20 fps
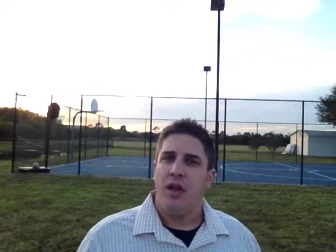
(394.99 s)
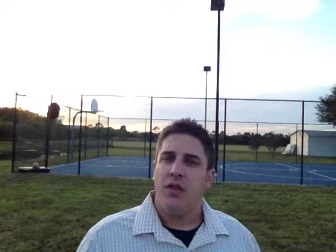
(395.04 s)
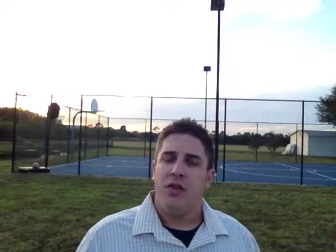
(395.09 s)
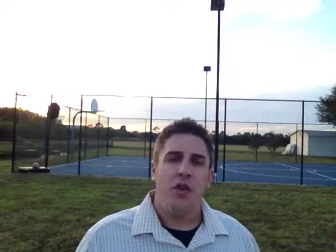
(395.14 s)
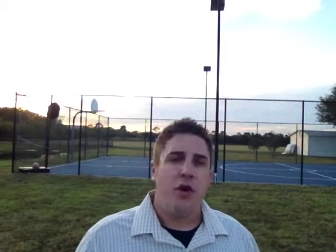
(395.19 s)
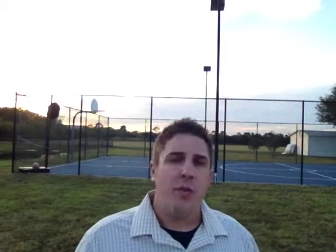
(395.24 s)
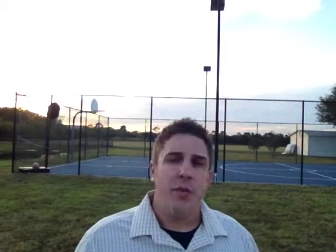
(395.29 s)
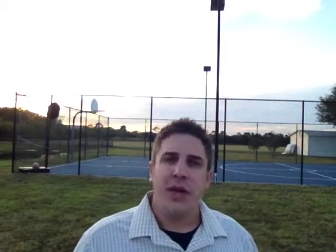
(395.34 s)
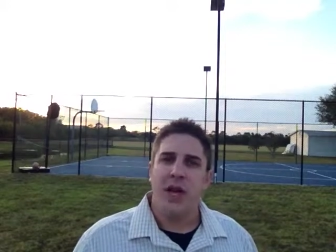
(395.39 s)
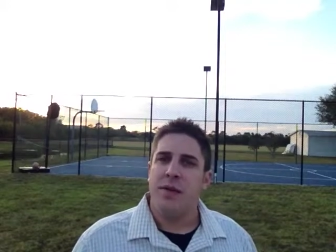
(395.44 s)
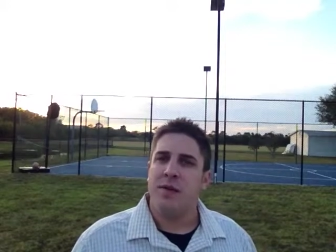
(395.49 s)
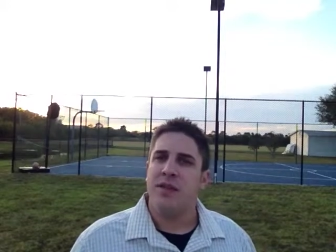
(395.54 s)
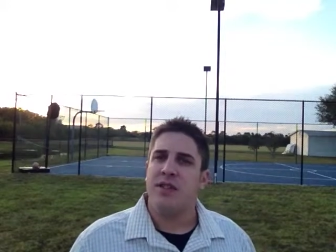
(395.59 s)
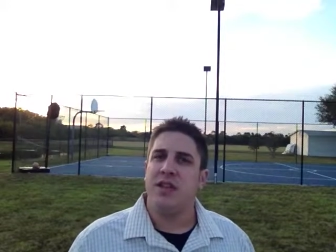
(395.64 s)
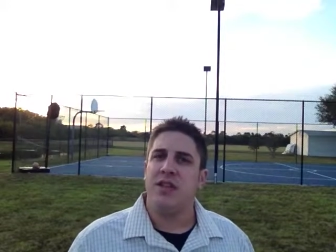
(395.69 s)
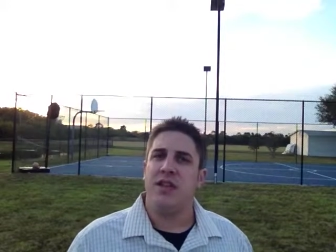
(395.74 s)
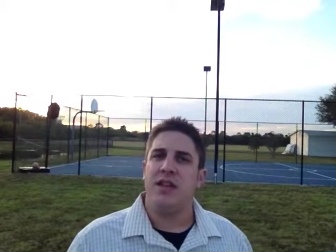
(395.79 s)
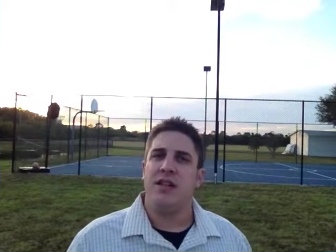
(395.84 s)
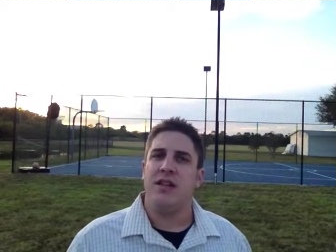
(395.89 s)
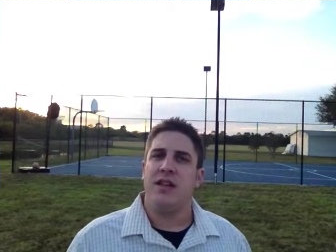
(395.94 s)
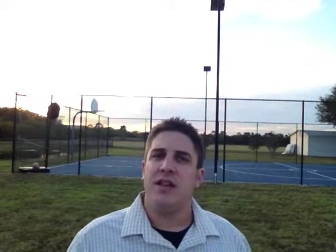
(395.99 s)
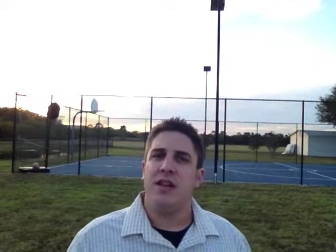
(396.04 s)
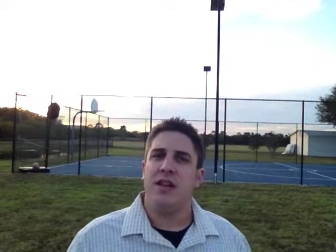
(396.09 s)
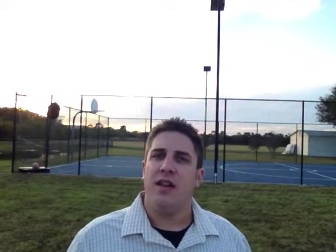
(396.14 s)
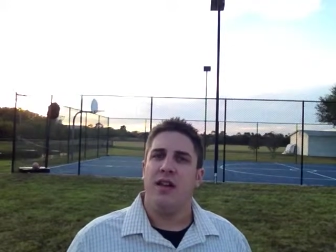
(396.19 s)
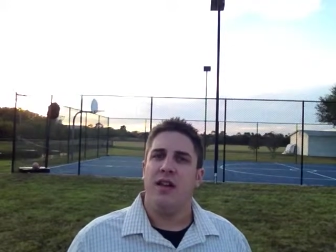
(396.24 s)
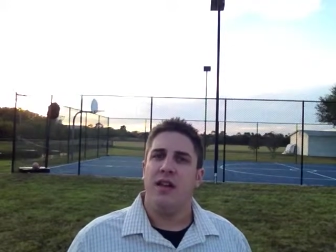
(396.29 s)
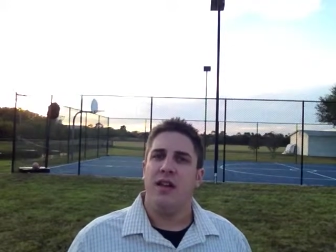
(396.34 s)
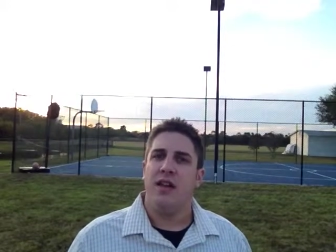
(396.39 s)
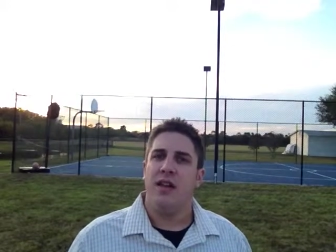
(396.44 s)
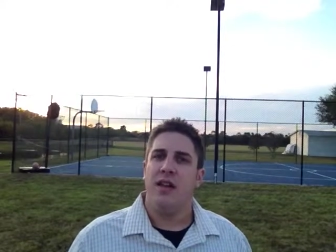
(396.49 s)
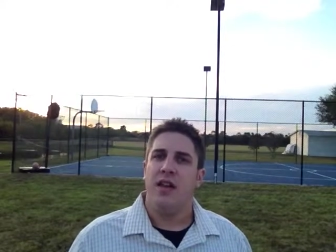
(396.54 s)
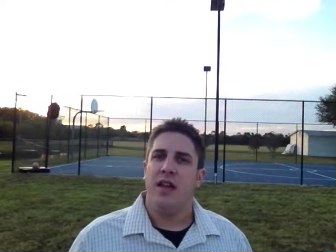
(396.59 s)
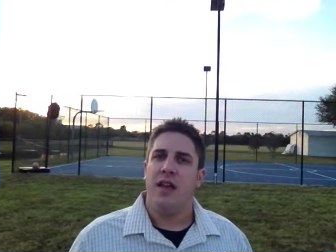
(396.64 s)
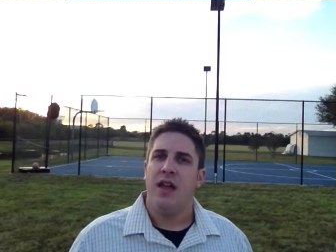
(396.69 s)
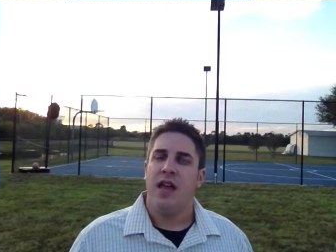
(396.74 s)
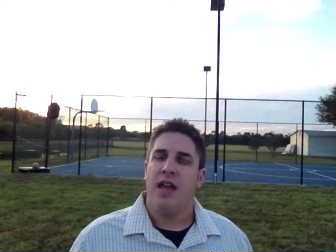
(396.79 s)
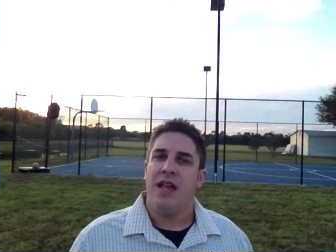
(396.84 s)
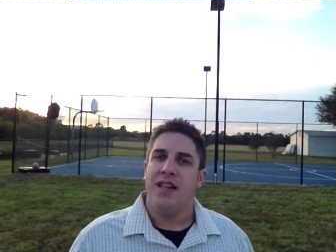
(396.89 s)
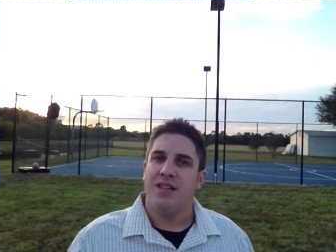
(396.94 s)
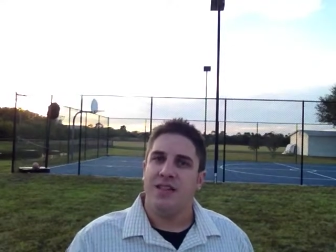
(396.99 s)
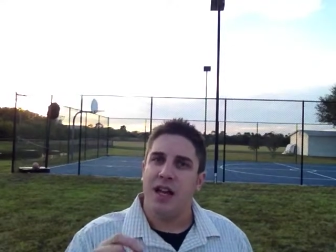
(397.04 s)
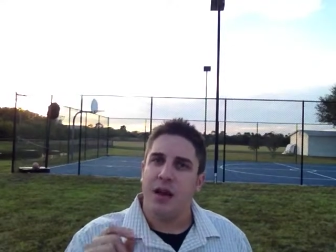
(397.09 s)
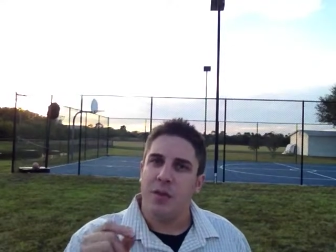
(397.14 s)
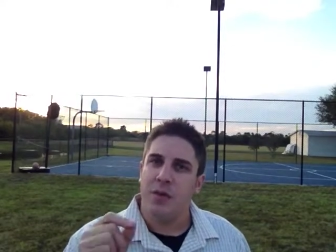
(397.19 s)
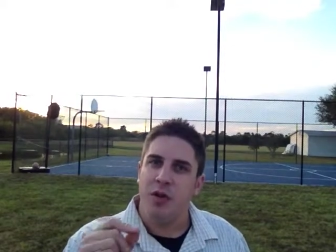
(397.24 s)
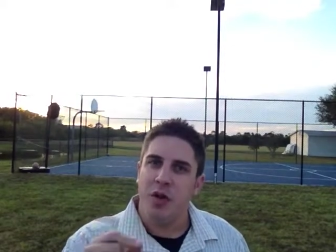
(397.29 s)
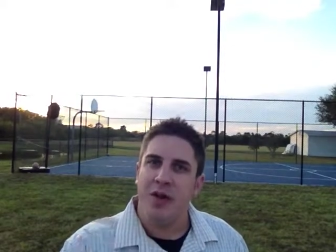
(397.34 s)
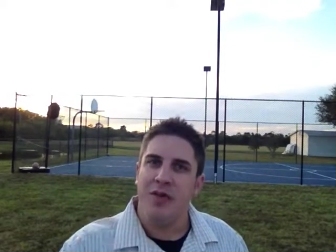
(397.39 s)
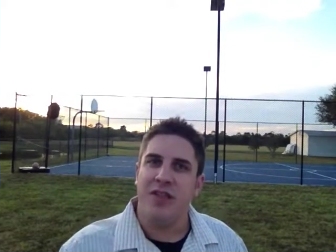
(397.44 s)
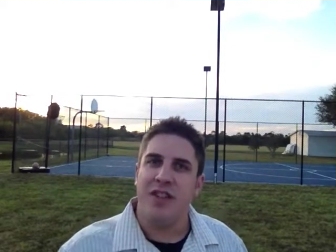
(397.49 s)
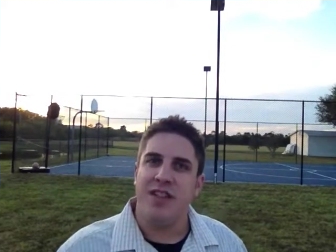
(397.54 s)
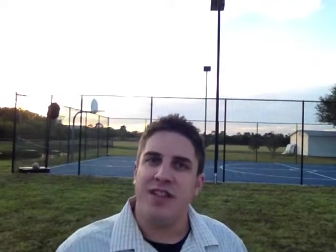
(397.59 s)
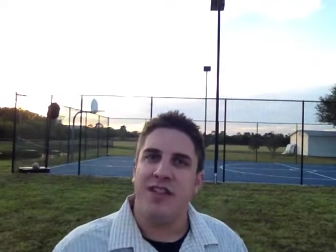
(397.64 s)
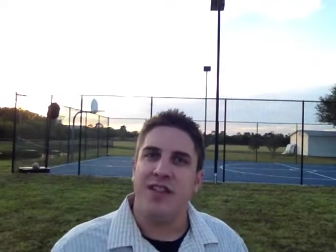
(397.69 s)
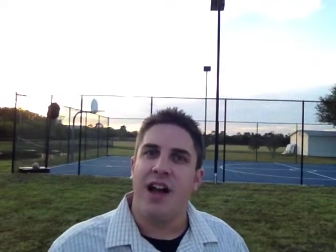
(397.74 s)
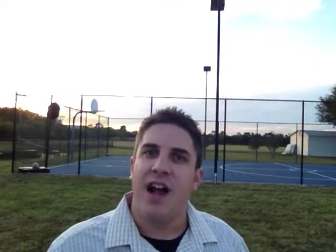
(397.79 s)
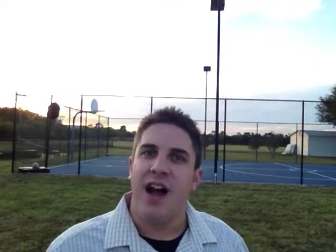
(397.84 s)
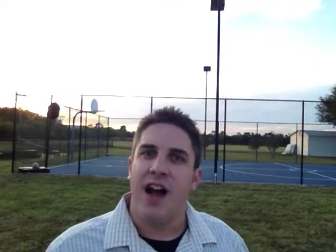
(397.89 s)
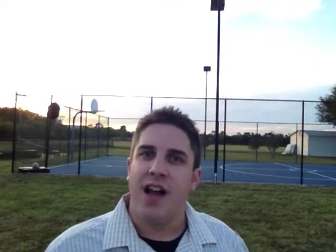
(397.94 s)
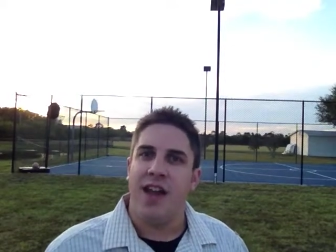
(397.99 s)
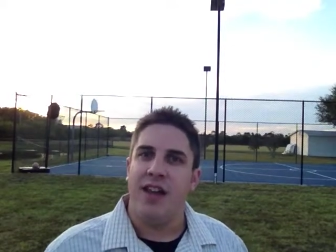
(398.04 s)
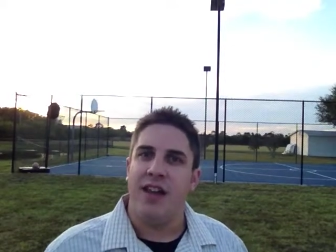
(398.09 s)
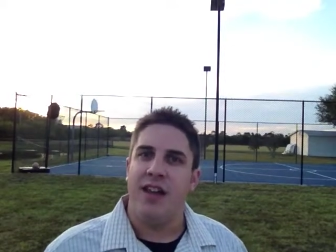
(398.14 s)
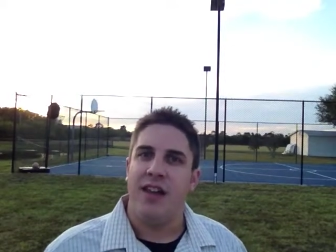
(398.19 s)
Don't become a statistic. It's something you have to decide.